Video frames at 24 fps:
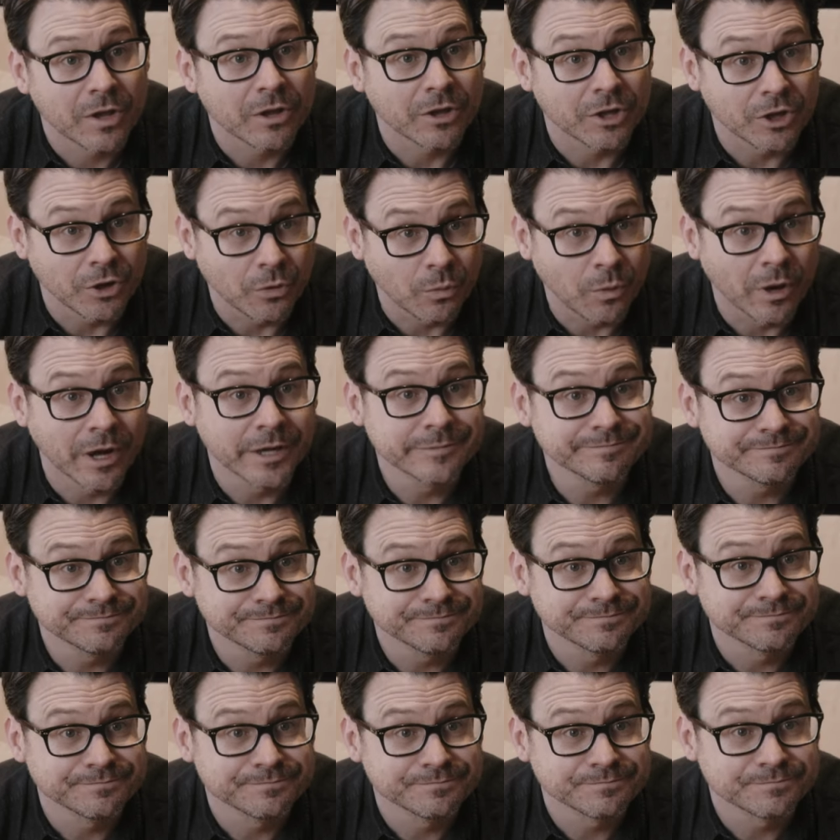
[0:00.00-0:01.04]
You know what?
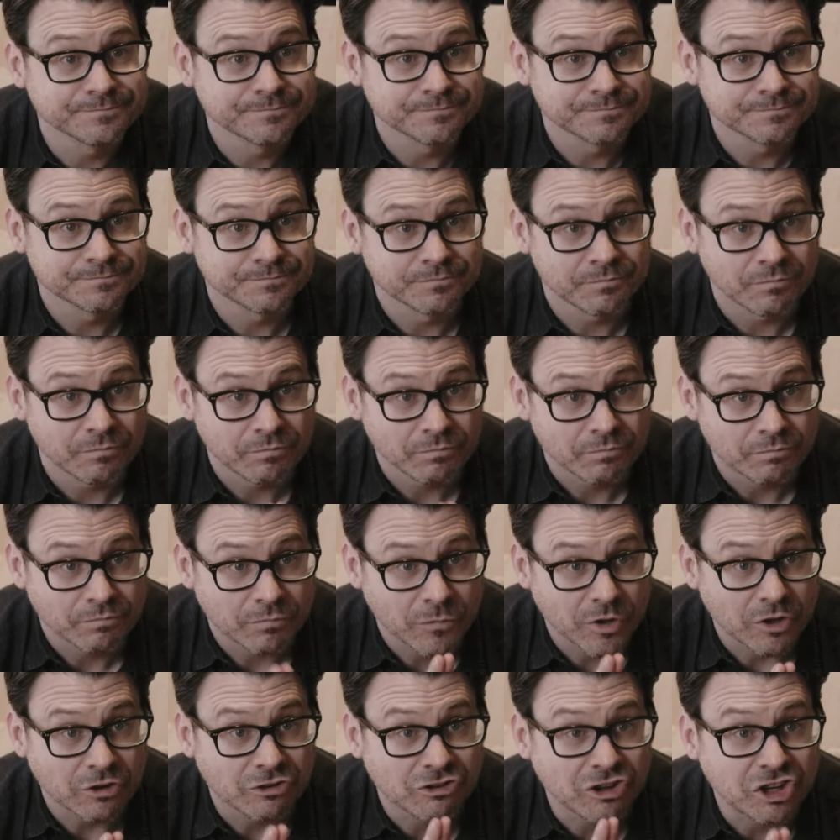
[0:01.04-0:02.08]

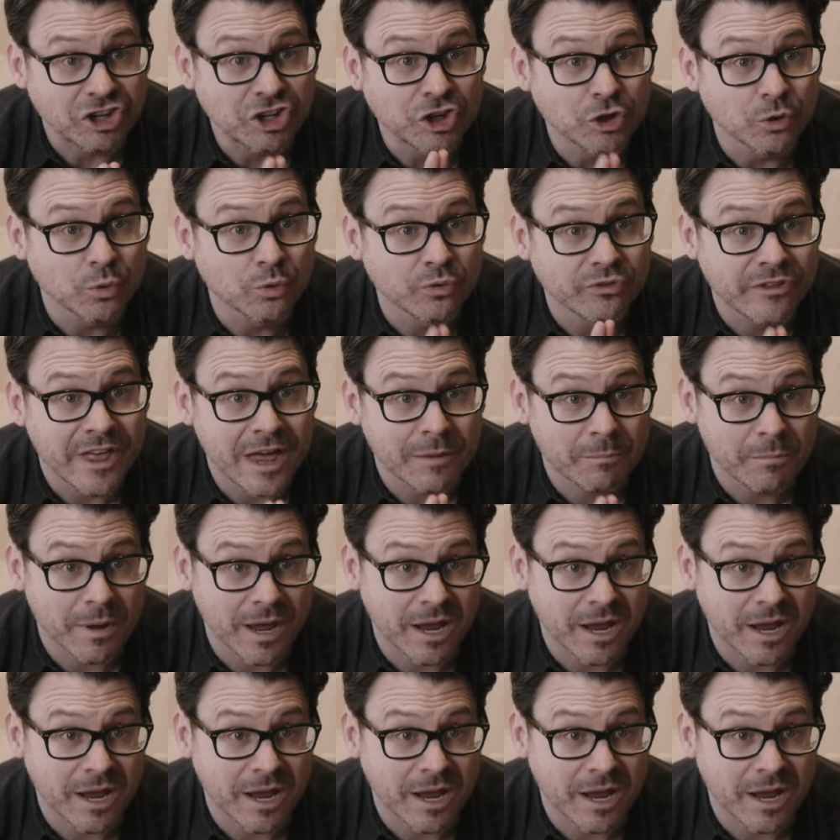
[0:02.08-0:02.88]
Should use that